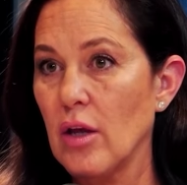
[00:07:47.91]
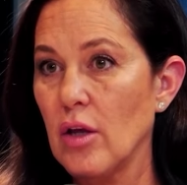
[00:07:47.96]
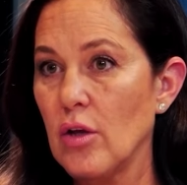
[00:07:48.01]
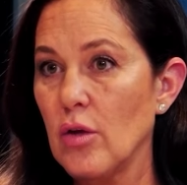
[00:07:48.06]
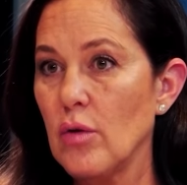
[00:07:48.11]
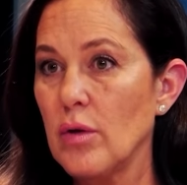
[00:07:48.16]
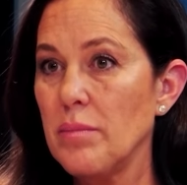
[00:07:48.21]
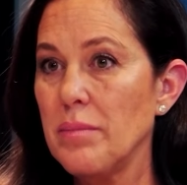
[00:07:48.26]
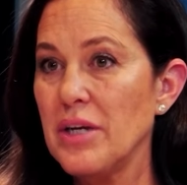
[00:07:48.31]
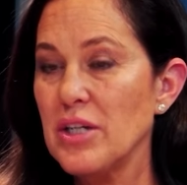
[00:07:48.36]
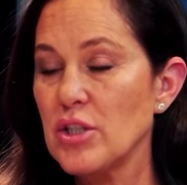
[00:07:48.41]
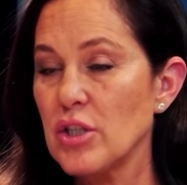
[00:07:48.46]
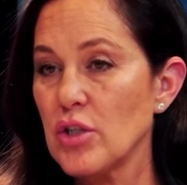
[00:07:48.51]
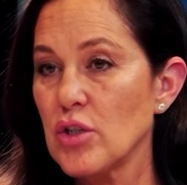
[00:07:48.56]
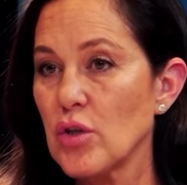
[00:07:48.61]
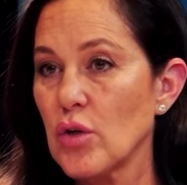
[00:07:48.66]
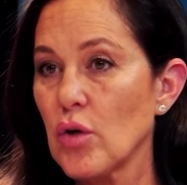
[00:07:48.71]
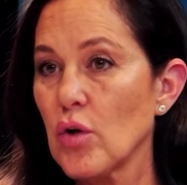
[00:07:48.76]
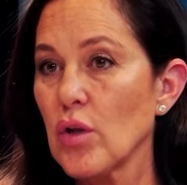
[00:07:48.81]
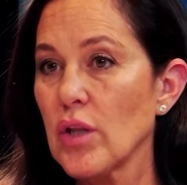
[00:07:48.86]
You had
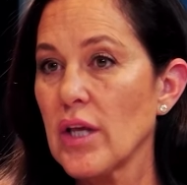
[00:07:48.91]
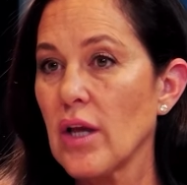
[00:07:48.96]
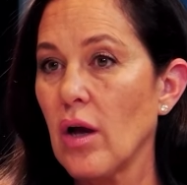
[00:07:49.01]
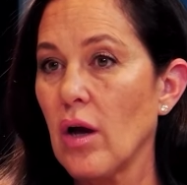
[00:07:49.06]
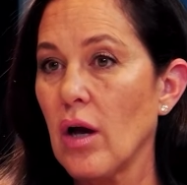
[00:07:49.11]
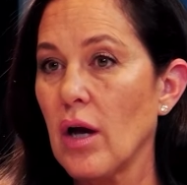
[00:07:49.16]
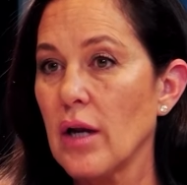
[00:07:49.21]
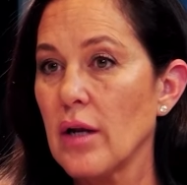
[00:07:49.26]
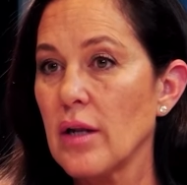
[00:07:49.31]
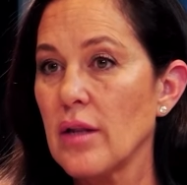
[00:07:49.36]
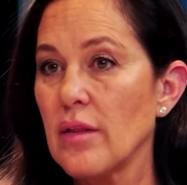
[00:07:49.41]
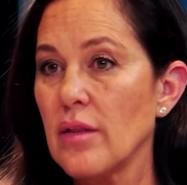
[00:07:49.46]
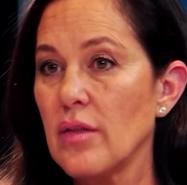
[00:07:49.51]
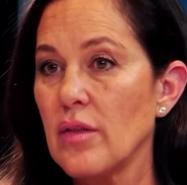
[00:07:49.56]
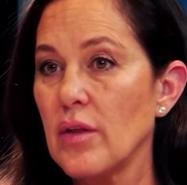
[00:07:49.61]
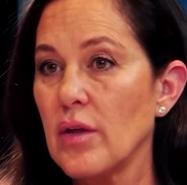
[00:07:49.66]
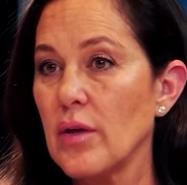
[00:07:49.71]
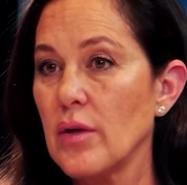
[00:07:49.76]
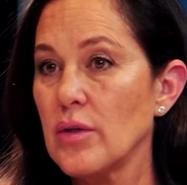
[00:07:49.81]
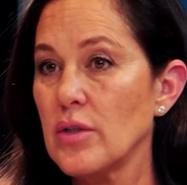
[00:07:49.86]
mentioned early on
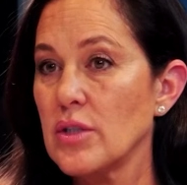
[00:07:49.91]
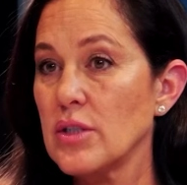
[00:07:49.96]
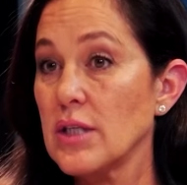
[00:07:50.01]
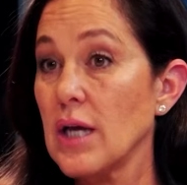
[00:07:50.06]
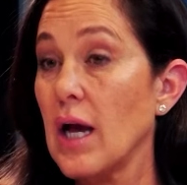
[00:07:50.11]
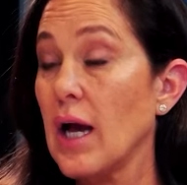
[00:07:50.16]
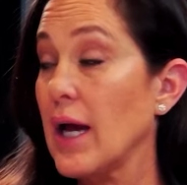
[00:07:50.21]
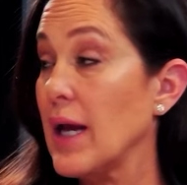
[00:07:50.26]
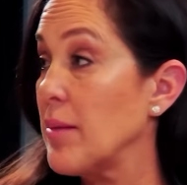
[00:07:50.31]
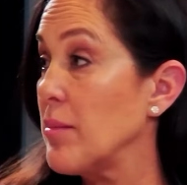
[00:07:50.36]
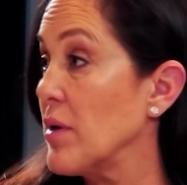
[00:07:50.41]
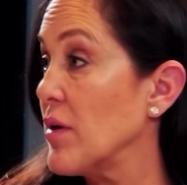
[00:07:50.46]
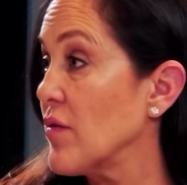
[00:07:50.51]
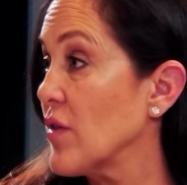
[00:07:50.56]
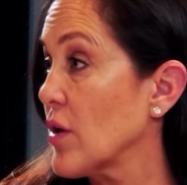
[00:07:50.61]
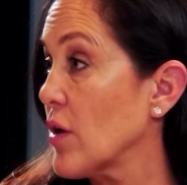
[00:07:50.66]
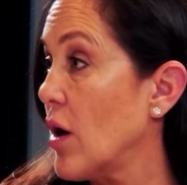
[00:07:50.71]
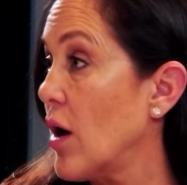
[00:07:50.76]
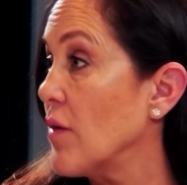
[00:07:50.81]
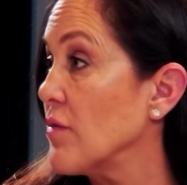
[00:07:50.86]
the time of
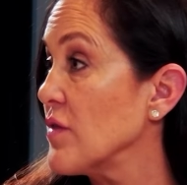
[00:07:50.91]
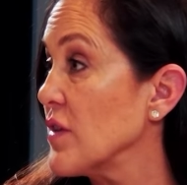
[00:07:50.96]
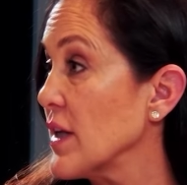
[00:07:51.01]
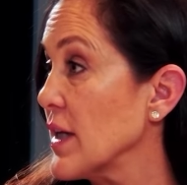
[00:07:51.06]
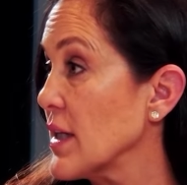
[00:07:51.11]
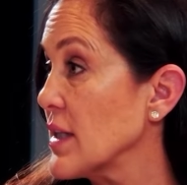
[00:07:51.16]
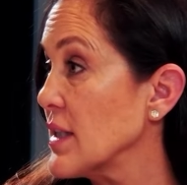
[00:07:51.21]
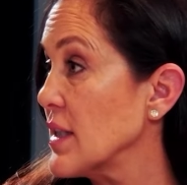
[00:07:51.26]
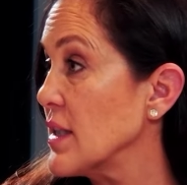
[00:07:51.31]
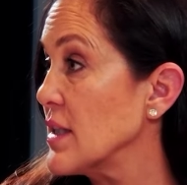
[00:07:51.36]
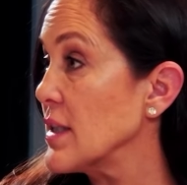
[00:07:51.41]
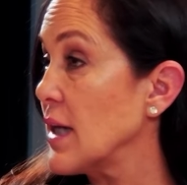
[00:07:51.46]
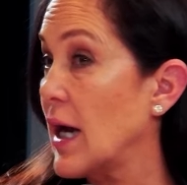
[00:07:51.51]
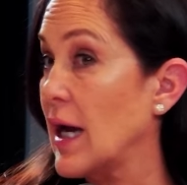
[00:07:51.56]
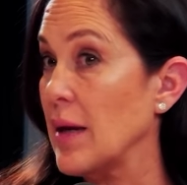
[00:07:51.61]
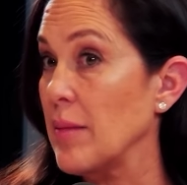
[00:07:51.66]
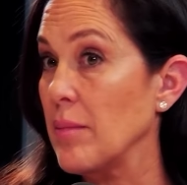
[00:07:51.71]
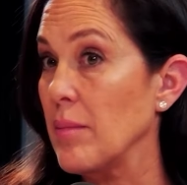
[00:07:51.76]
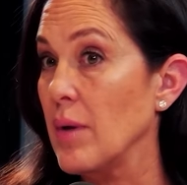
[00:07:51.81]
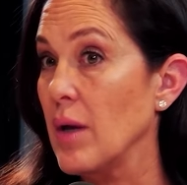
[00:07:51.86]
the conflict and the
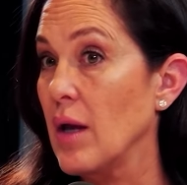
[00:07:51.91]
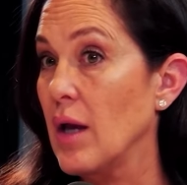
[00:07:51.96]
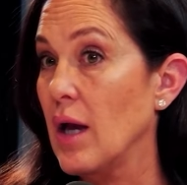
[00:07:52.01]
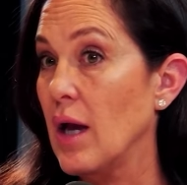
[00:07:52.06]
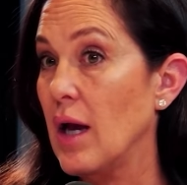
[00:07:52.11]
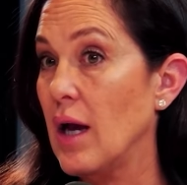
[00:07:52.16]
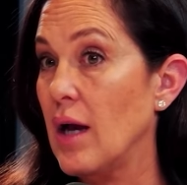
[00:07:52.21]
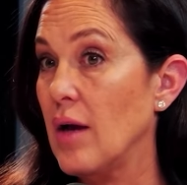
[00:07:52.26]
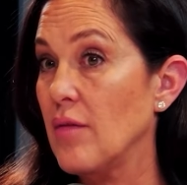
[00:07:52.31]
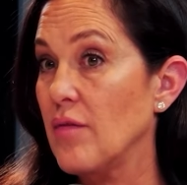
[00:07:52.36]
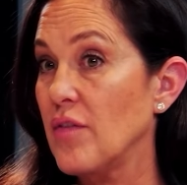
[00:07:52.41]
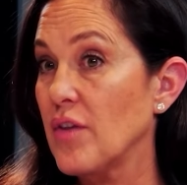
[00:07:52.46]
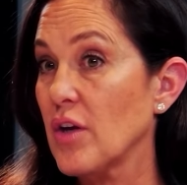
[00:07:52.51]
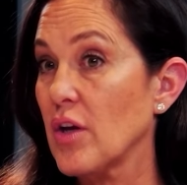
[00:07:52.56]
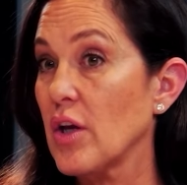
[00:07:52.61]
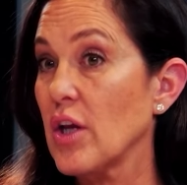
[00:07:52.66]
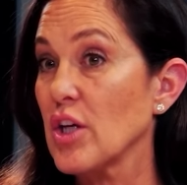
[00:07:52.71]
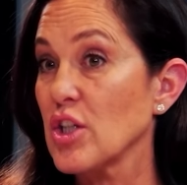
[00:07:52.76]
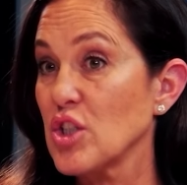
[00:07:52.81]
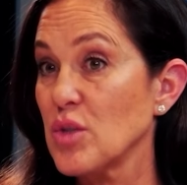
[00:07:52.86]
time of the
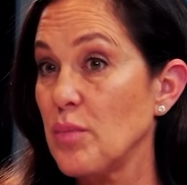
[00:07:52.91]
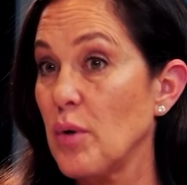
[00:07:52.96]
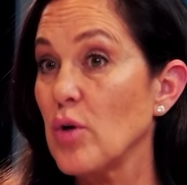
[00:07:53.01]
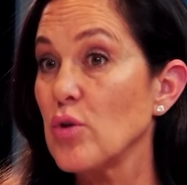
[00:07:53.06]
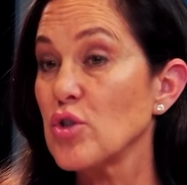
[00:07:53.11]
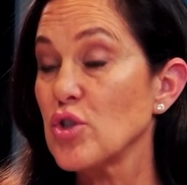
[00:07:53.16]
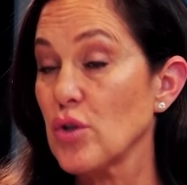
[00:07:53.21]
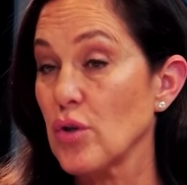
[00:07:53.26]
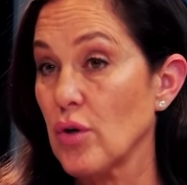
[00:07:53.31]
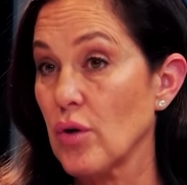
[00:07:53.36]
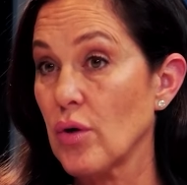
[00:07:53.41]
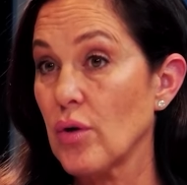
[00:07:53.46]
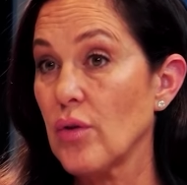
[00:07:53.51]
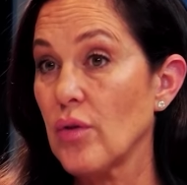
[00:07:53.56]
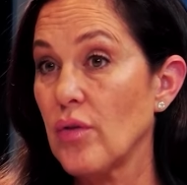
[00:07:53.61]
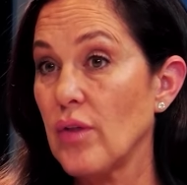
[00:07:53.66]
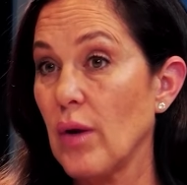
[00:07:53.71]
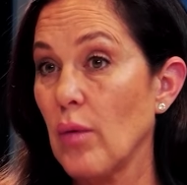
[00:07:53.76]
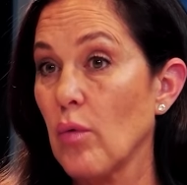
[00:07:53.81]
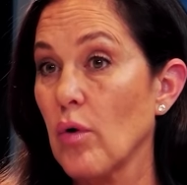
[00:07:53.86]
exposure
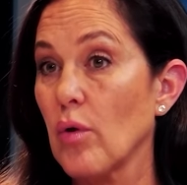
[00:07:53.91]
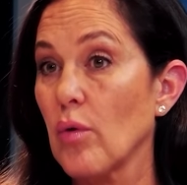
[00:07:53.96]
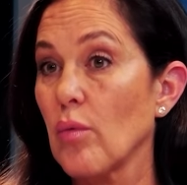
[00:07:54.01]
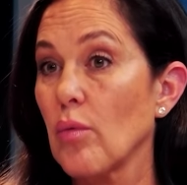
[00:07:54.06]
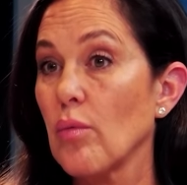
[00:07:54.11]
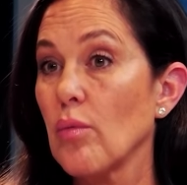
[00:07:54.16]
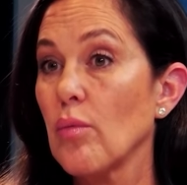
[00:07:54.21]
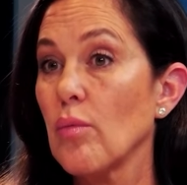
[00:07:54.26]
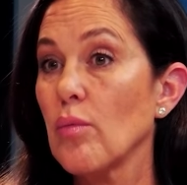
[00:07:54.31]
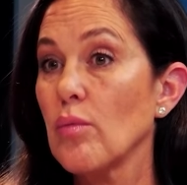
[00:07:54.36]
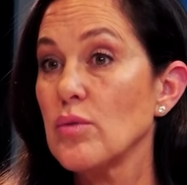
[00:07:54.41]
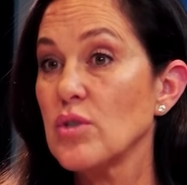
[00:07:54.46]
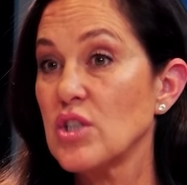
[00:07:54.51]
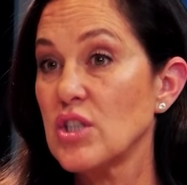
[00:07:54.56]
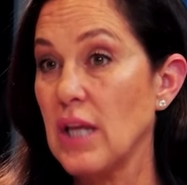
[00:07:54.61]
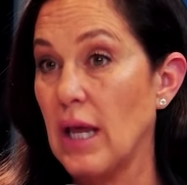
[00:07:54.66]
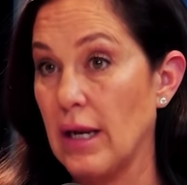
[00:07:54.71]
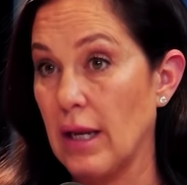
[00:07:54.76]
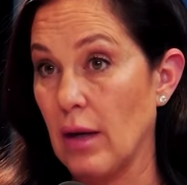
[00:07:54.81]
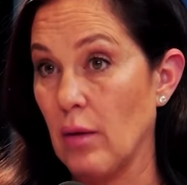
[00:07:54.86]
that we're
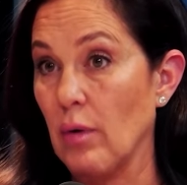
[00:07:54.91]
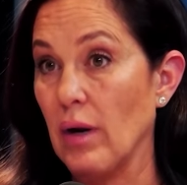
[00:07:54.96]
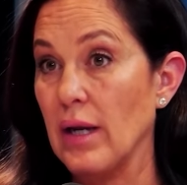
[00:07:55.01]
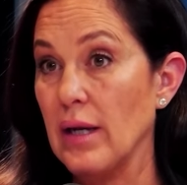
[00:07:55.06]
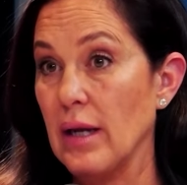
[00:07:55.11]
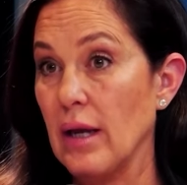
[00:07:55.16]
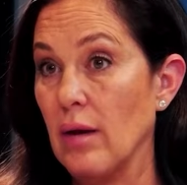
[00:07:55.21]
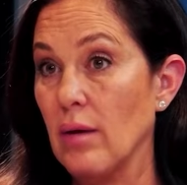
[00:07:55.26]
studying right